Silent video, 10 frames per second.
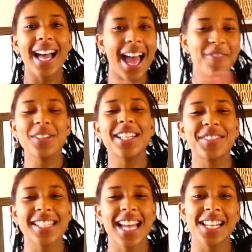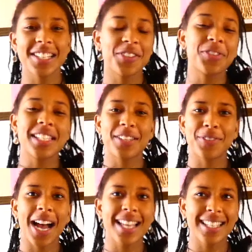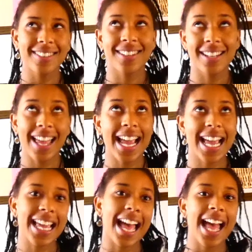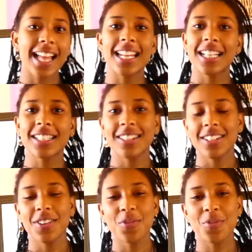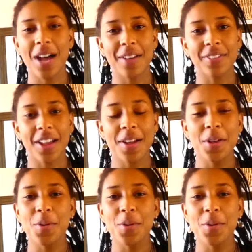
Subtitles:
Everyone gives you this advice and you're like, yeah, like whatever.